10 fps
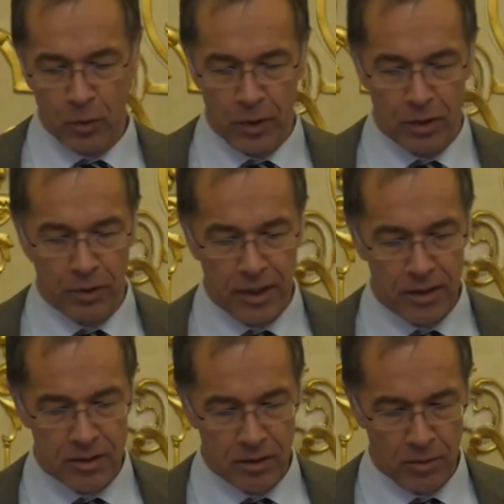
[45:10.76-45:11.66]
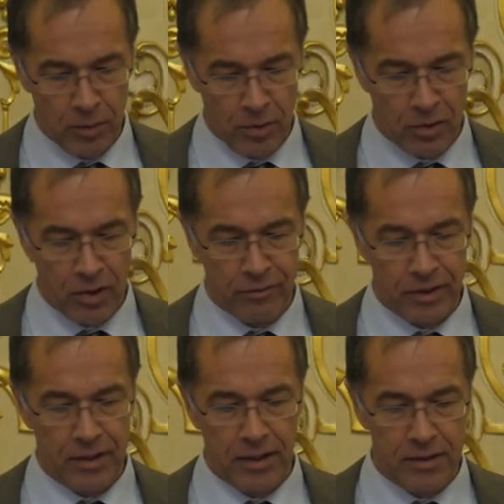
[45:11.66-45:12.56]
We create
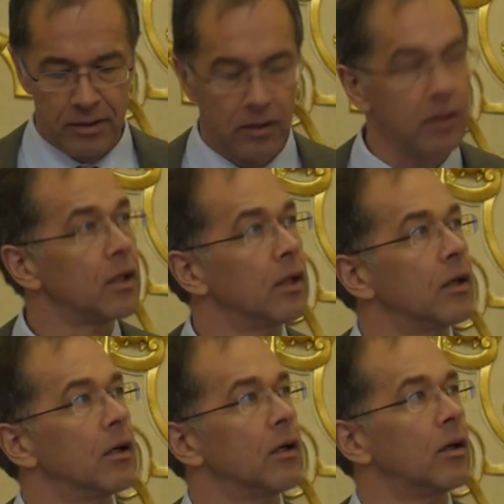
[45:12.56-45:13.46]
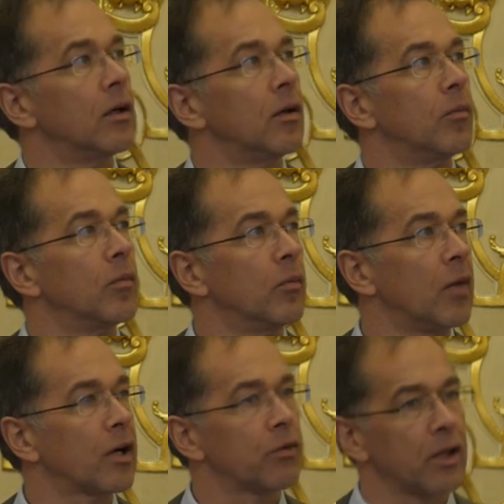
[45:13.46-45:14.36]
bibliographic data,
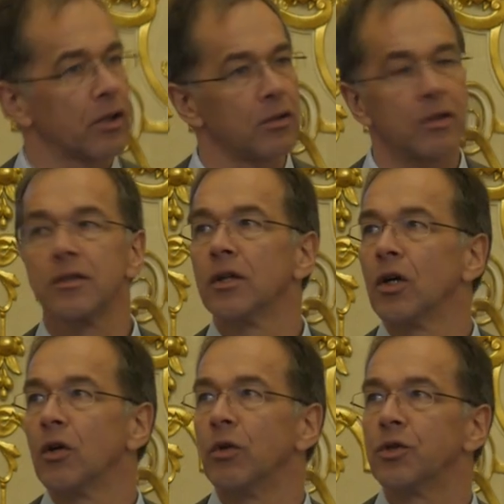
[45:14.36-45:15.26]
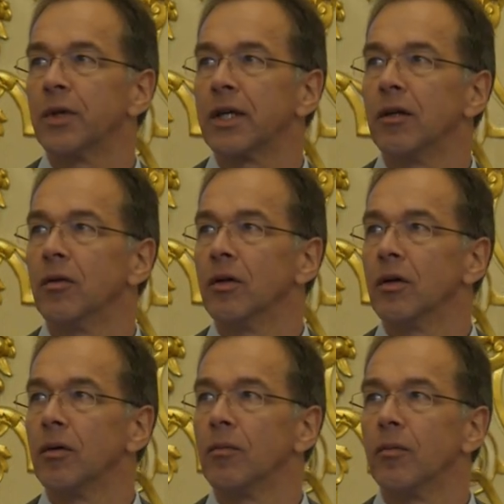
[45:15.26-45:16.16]
MARC records, which we can
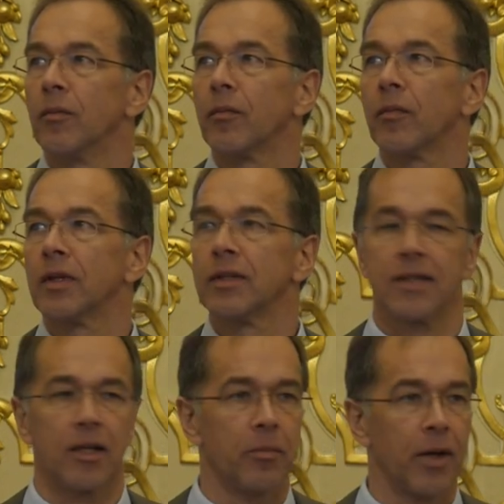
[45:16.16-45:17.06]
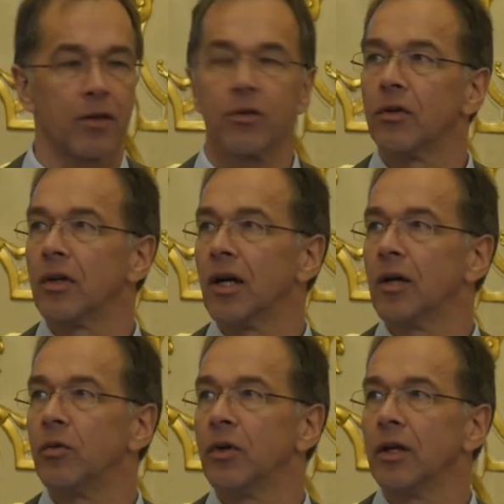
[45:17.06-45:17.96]
send back to the
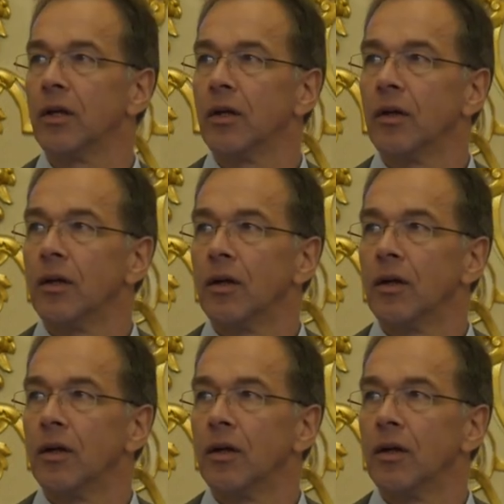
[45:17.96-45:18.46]
library